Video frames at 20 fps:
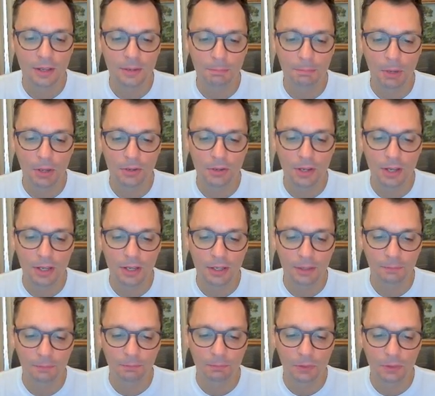Monday.
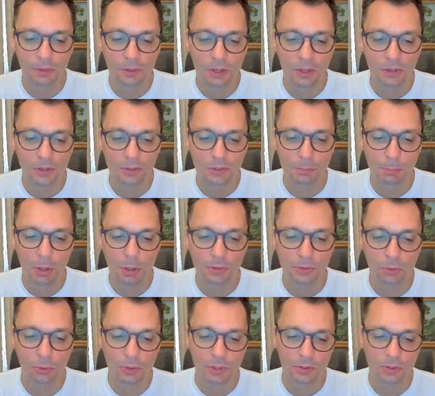This
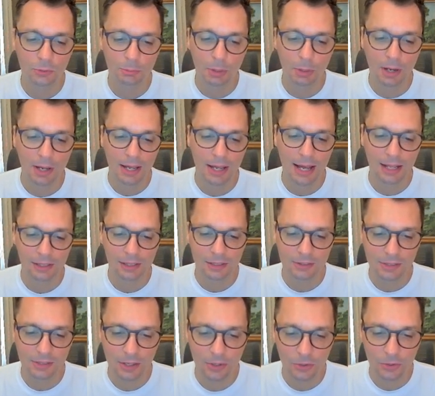puzzle is by
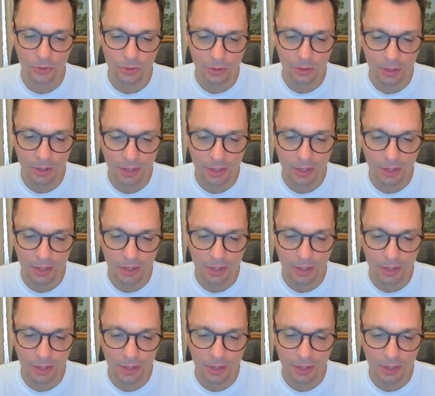Alexander